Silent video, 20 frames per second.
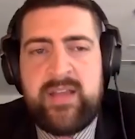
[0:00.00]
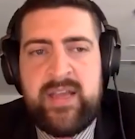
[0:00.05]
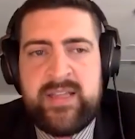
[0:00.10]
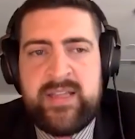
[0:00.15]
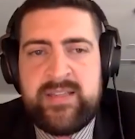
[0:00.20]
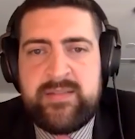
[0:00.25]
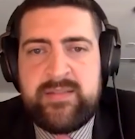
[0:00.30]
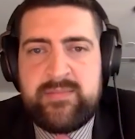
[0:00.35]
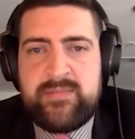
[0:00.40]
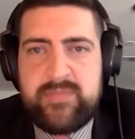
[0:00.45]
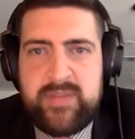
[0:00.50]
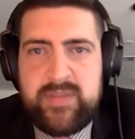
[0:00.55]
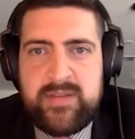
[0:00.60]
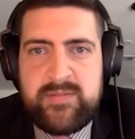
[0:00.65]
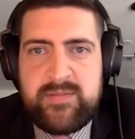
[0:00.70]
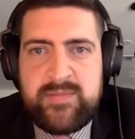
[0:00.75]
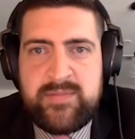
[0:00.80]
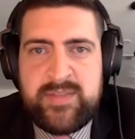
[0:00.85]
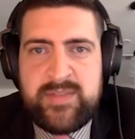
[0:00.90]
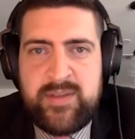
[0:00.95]
And
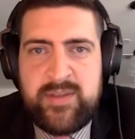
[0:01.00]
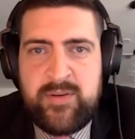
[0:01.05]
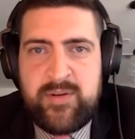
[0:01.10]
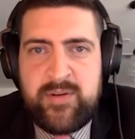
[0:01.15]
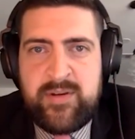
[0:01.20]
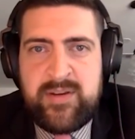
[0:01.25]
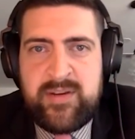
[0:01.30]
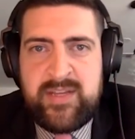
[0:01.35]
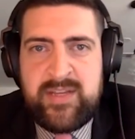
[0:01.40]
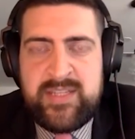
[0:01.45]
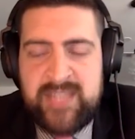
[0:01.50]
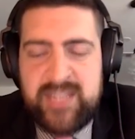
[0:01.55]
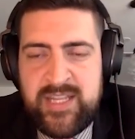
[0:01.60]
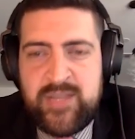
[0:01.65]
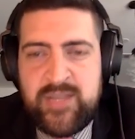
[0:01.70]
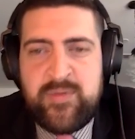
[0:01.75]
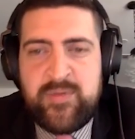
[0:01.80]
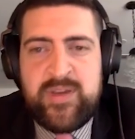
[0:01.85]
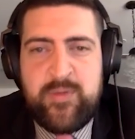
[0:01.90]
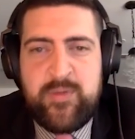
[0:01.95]
so
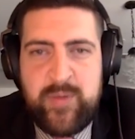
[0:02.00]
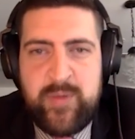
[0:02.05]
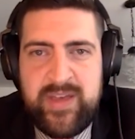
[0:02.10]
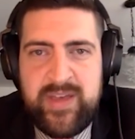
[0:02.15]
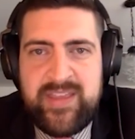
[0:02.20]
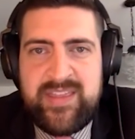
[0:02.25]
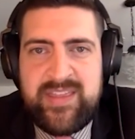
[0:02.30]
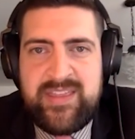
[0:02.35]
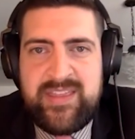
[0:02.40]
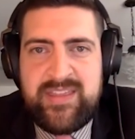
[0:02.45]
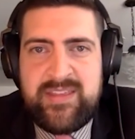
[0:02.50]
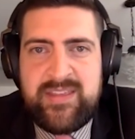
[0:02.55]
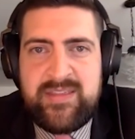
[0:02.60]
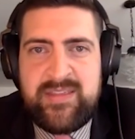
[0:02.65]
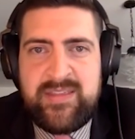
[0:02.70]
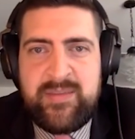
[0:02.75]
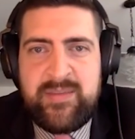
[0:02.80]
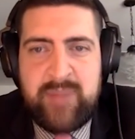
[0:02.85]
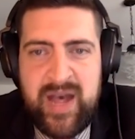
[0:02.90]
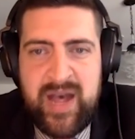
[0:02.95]
continuing with
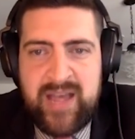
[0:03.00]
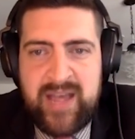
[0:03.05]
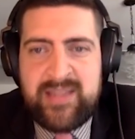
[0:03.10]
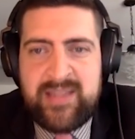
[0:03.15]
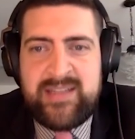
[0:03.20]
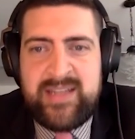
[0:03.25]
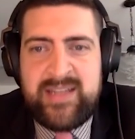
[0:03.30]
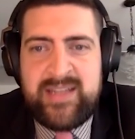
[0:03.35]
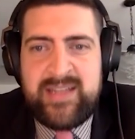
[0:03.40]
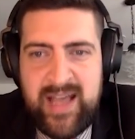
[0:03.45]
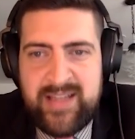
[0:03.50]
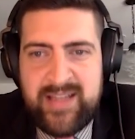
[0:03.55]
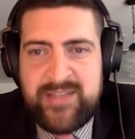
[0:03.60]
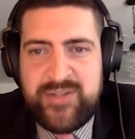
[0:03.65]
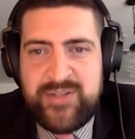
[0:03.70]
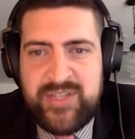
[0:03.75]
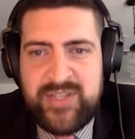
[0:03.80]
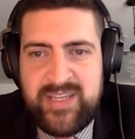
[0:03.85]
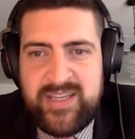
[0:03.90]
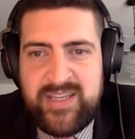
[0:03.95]
the pilot
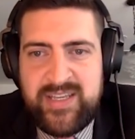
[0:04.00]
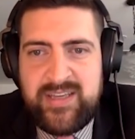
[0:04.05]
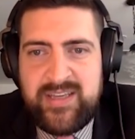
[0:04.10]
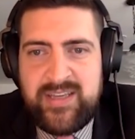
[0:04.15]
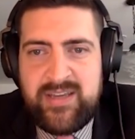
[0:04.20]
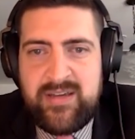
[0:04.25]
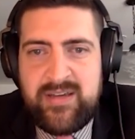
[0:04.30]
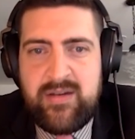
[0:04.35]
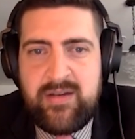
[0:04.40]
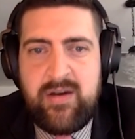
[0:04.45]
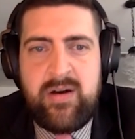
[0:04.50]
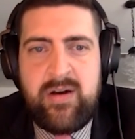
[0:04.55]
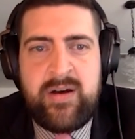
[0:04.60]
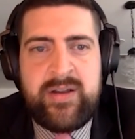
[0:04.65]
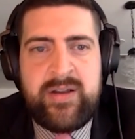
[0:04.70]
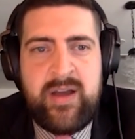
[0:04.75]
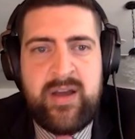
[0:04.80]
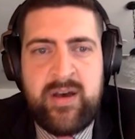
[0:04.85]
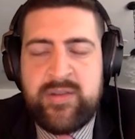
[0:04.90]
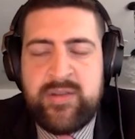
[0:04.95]
analogy
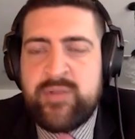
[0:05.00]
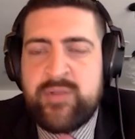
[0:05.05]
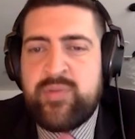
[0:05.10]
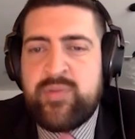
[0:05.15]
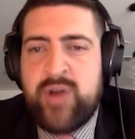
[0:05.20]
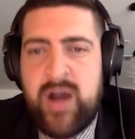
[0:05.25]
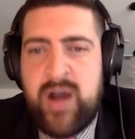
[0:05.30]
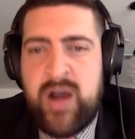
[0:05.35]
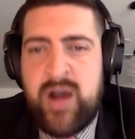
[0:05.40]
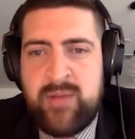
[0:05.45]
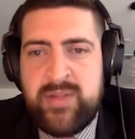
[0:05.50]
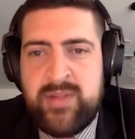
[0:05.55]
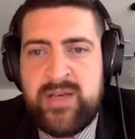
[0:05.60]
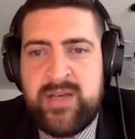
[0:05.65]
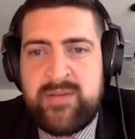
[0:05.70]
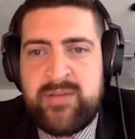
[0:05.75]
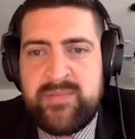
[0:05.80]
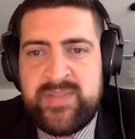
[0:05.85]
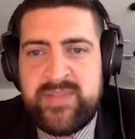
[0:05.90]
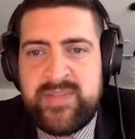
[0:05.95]
on other
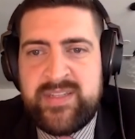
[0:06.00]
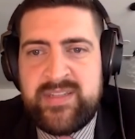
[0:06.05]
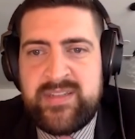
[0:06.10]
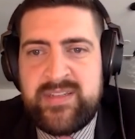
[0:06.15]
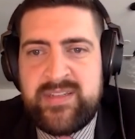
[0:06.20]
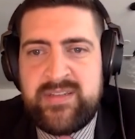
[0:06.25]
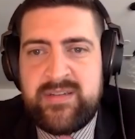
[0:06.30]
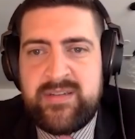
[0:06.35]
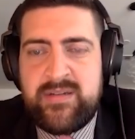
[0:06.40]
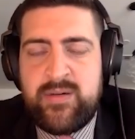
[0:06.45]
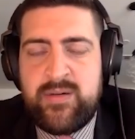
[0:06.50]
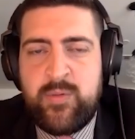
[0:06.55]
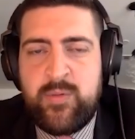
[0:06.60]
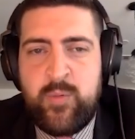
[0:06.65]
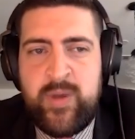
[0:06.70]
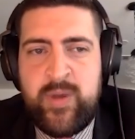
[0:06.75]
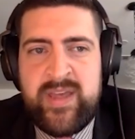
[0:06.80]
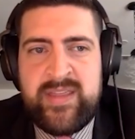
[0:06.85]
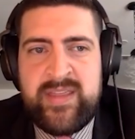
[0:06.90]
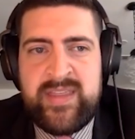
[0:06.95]
problems
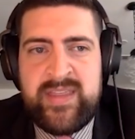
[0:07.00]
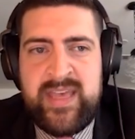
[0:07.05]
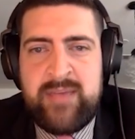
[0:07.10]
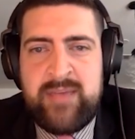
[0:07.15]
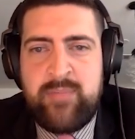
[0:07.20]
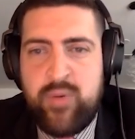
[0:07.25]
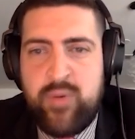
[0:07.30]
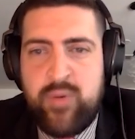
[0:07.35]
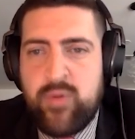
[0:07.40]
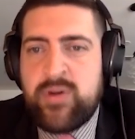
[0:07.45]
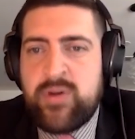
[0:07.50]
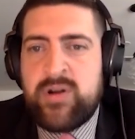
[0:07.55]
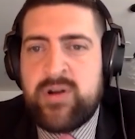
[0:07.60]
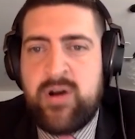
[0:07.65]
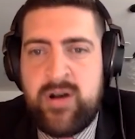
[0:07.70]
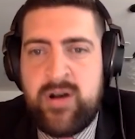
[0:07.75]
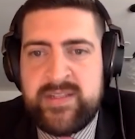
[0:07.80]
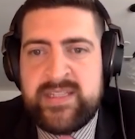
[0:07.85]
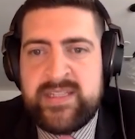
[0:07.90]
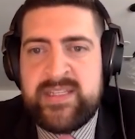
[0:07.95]
that porn
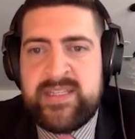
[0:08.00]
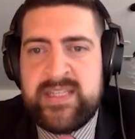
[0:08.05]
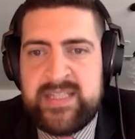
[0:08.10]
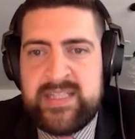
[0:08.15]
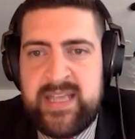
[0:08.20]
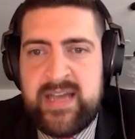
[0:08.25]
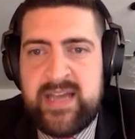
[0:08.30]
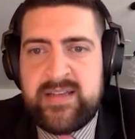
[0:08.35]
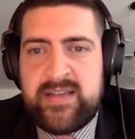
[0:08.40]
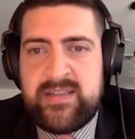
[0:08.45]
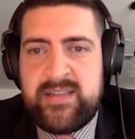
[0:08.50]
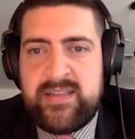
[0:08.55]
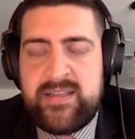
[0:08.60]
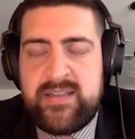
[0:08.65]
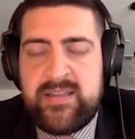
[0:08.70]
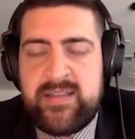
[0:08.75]
causes to sex.